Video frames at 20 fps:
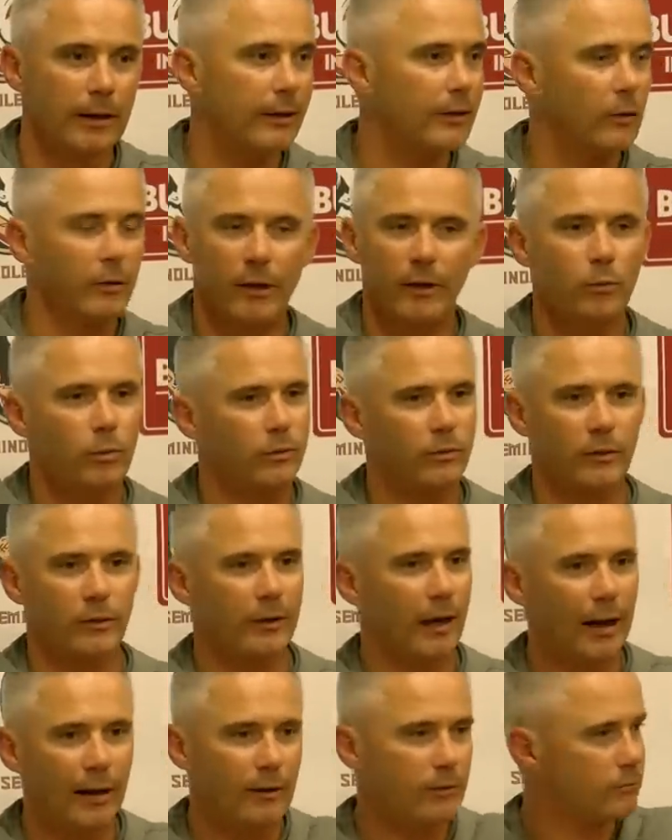It, it
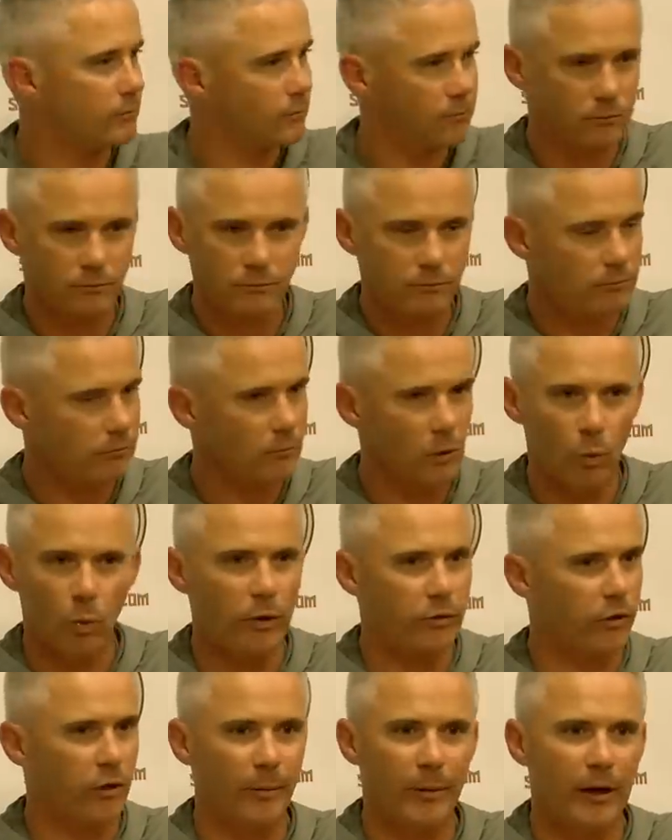tonight
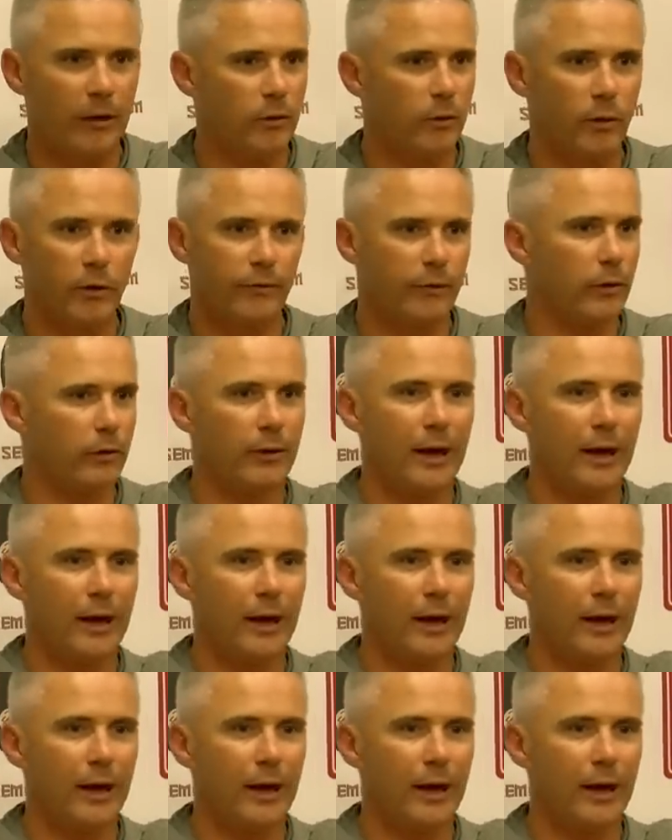wasn't about Louisville.